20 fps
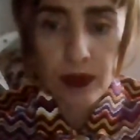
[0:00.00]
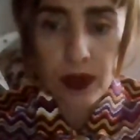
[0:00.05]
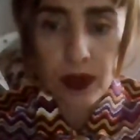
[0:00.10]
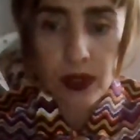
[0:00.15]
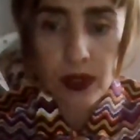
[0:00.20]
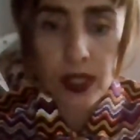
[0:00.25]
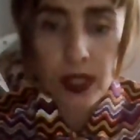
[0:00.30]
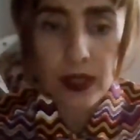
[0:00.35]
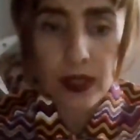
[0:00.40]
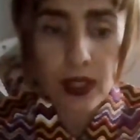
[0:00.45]

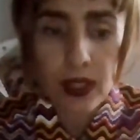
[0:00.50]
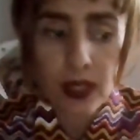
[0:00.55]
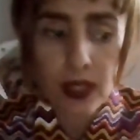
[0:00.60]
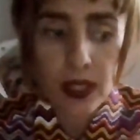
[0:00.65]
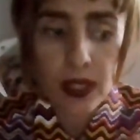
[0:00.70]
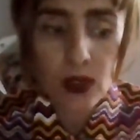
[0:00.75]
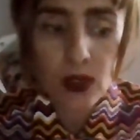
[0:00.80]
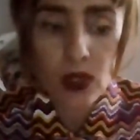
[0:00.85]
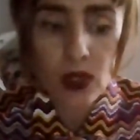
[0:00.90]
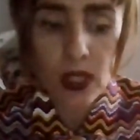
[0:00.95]
that
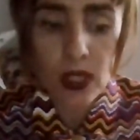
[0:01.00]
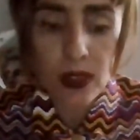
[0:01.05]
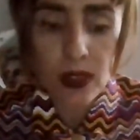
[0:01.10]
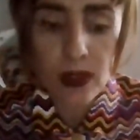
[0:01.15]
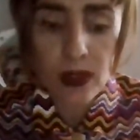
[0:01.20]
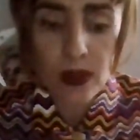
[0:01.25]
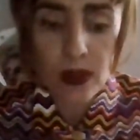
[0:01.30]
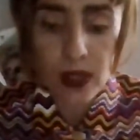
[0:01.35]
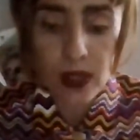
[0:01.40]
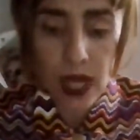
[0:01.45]
literally
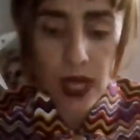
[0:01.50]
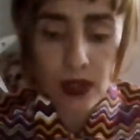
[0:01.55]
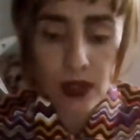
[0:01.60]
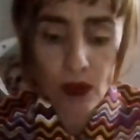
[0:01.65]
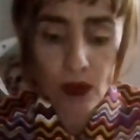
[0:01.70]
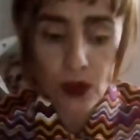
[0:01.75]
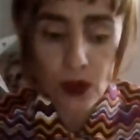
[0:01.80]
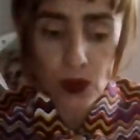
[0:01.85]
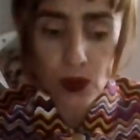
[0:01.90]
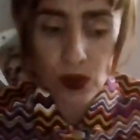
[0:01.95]
inside
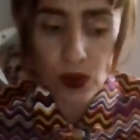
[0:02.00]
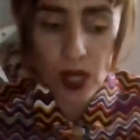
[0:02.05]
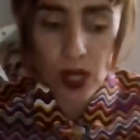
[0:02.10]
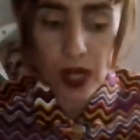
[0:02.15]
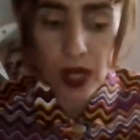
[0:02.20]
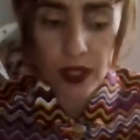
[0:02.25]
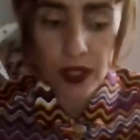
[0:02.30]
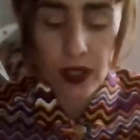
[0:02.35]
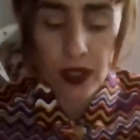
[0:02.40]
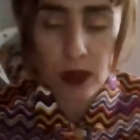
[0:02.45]
of you
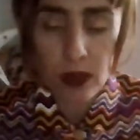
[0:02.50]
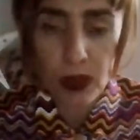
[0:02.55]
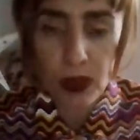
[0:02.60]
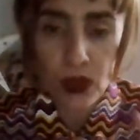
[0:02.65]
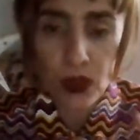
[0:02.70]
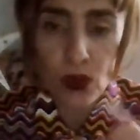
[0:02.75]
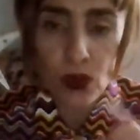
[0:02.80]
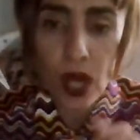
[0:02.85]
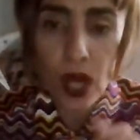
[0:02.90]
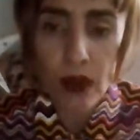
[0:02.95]
darkness,
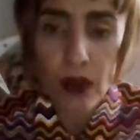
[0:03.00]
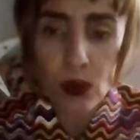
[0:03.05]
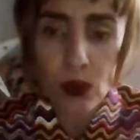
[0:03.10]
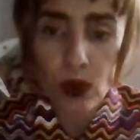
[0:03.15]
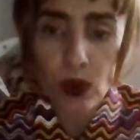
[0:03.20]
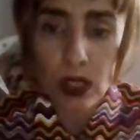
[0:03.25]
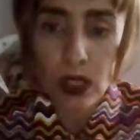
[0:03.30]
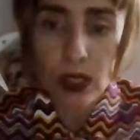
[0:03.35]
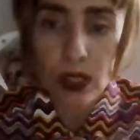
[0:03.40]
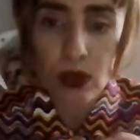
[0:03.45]
but you have to
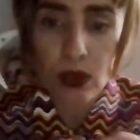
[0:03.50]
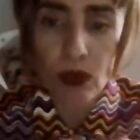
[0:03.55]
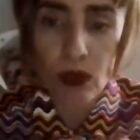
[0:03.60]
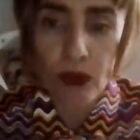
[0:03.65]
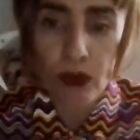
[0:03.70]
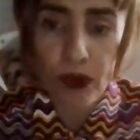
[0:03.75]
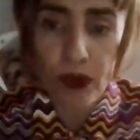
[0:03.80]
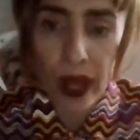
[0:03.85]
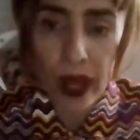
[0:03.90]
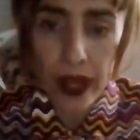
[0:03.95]
learn to
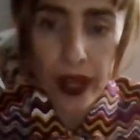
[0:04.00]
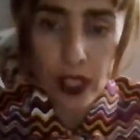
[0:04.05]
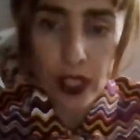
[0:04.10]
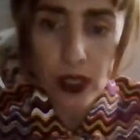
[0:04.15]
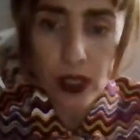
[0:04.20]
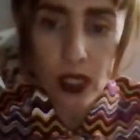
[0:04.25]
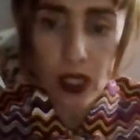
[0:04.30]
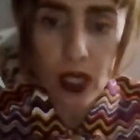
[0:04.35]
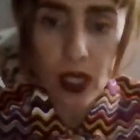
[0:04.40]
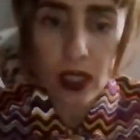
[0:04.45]
fight
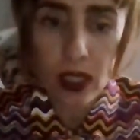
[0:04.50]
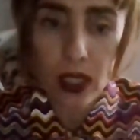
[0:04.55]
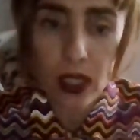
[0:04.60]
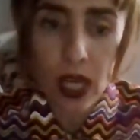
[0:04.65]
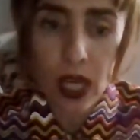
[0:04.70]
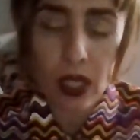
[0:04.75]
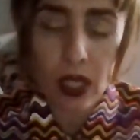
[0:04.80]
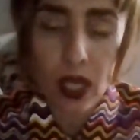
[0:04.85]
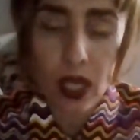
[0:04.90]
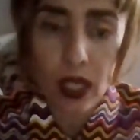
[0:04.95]

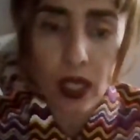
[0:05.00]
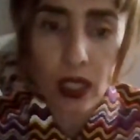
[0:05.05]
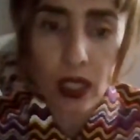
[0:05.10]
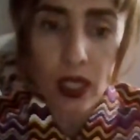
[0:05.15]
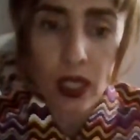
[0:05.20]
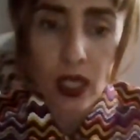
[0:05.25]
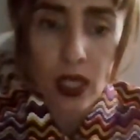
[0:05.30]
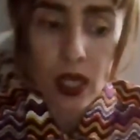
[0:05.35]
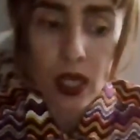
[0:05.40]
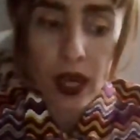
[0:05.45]

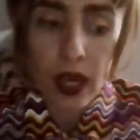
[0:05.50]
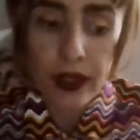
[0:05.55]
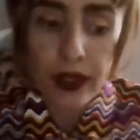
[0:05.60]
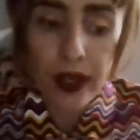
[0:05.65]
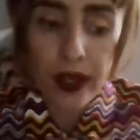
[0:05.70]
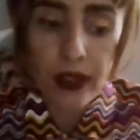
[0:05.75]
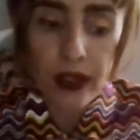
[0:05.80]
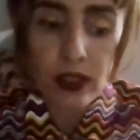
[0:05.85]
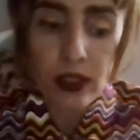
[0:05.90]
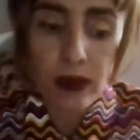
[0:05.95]

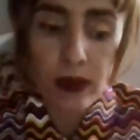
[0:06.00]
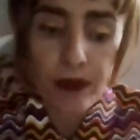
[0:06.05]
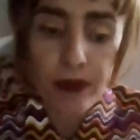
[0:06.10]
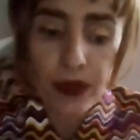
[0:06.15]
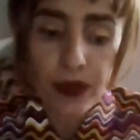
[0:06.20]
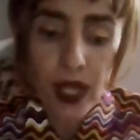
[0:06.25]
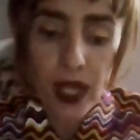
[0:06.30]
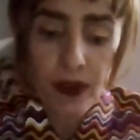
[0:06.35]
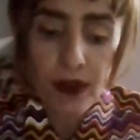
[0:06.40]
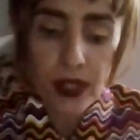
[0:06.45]
against
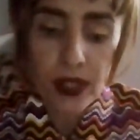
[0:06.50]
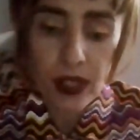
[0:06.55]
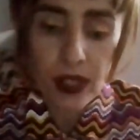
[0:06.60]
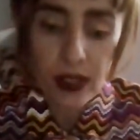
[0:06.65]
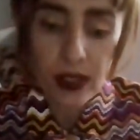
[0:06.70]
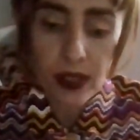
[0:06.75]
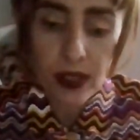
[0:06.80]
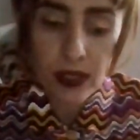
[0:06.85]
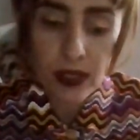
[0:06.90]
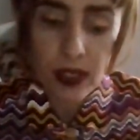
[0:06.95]
having
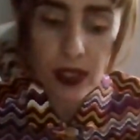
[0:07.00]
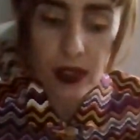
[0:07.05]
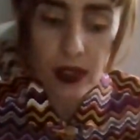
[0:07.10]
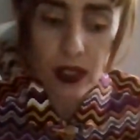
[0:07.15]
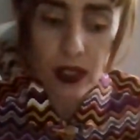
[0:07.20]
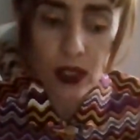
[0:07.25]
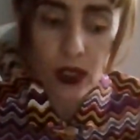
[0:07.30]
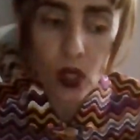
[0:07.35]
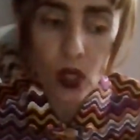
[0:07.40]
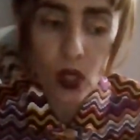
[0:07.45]
that
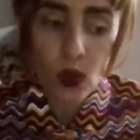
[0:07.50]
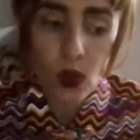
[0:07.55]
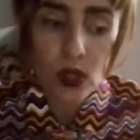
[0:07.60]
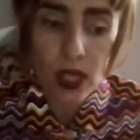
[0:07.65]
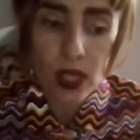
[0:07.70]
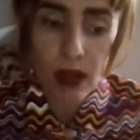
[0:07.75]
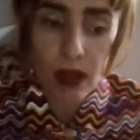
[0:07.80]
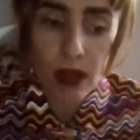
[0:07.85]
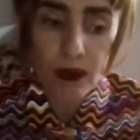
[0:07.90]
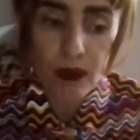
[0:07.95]
low
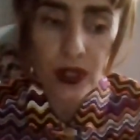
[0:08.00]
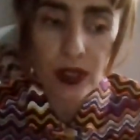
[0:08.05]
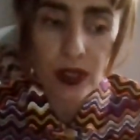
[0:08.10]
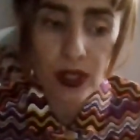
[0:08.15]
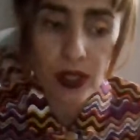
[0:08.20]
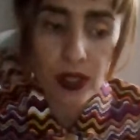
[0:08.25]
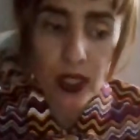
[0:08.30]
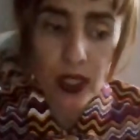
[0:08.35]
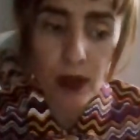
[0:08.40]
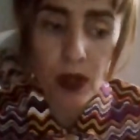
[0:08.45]

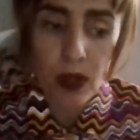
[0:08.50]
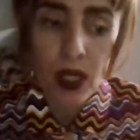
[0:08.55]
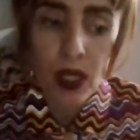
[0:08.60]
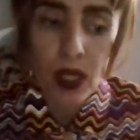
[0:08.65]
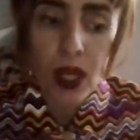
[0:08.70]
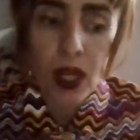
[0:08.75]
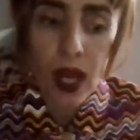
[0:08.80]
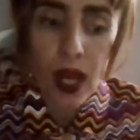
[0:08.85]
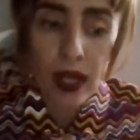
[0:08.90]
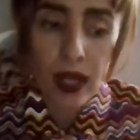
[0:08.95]
self-esteem,
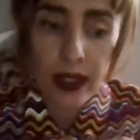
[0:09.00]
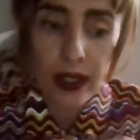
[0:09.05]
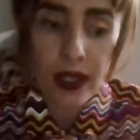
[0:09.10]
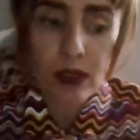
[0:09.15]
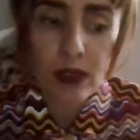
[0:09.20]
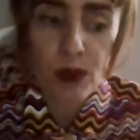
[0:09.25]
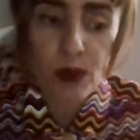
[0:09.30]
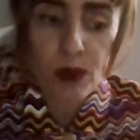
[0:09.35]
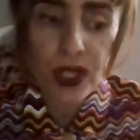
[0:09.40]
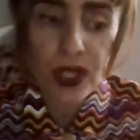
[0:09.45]

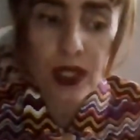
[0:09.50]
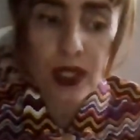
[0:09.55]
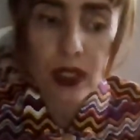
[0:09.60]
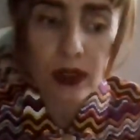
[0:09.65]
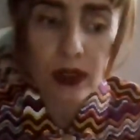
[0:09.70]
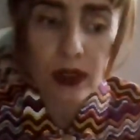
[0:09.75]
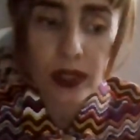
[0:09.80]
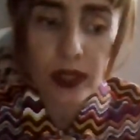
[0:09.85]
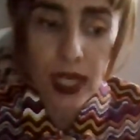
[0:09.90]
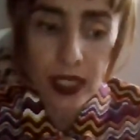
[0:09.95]
against being
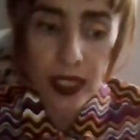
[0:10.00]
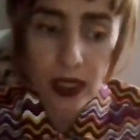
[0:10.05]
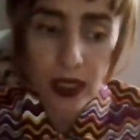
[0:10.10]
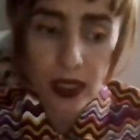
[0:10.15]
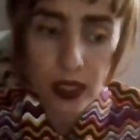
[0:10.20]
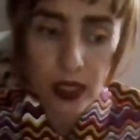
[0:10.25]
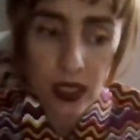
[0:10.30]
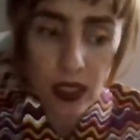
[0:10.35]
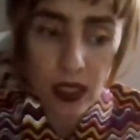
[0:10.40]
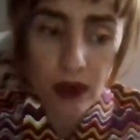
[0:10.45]

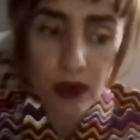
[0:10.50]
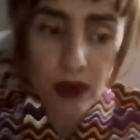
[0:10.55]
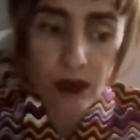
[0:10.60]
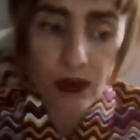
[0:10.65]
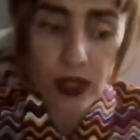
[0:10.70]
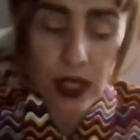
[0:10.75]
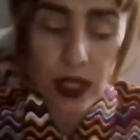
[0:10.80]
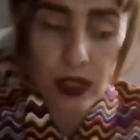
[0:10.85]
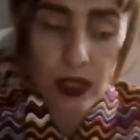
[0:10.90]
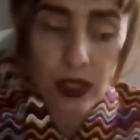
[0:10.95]

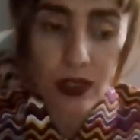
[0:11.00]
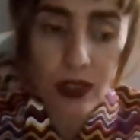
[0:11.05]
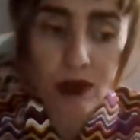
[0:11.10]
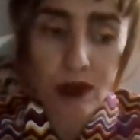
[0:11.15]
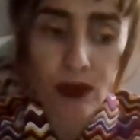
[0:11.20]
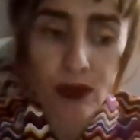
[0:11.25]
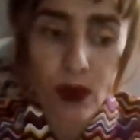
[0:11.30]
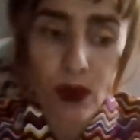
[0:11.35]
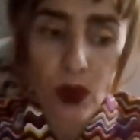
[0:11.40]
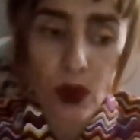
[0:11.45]
negative
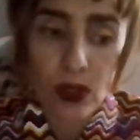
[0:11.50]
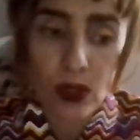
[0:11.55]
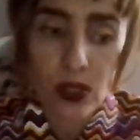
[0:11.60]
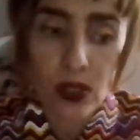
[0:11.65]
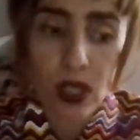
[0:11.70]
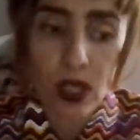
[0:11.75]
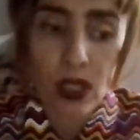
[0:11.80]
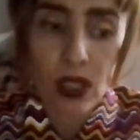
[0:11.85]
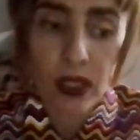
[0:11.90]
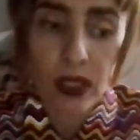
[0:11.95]
thoughts,
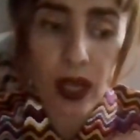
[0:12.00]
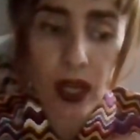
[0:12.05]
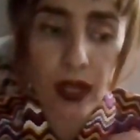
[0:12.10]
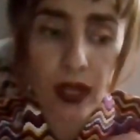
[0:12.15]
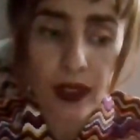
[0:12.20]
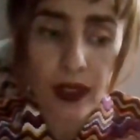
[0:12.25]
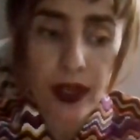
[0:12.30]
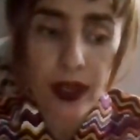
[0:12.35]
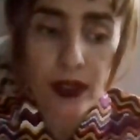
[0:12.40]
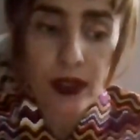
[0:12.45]

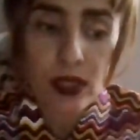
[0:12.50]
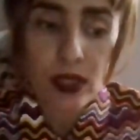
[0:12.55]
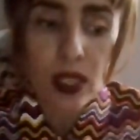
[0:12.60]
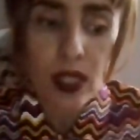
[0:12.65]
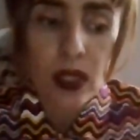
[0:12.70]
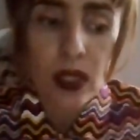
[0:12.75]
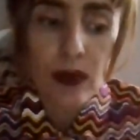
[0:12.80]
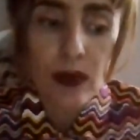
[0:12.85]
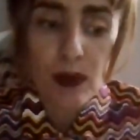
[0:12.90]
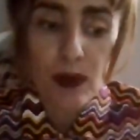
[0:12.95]
against
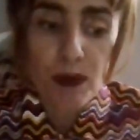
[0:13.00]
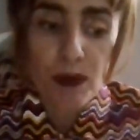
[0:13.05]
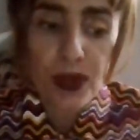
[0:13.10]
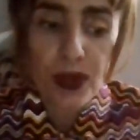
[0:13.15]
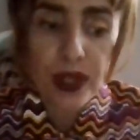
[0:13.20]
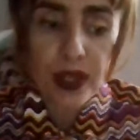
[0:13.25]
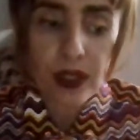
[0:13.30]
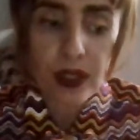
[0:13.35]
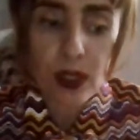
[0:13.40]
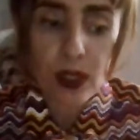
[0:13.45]

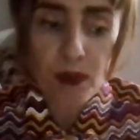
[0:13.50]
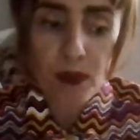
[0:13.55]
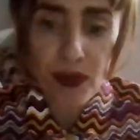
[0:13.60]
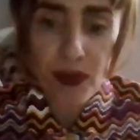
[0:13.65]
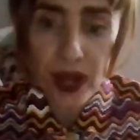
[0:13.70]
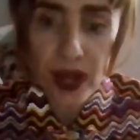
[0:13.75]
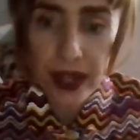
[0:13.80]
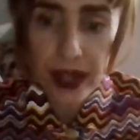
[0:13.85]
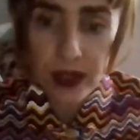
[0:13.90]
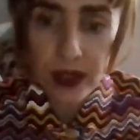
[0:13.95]
being
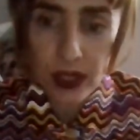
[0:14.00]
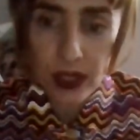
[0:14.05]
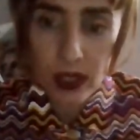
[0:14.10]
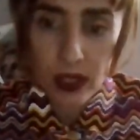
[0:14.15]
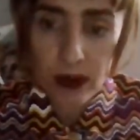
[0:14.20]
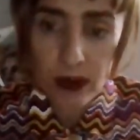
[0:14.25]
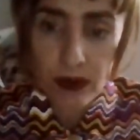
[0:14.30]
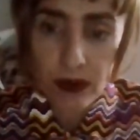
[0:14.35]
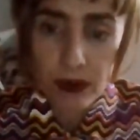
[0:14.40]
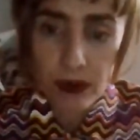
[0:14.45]
depressive,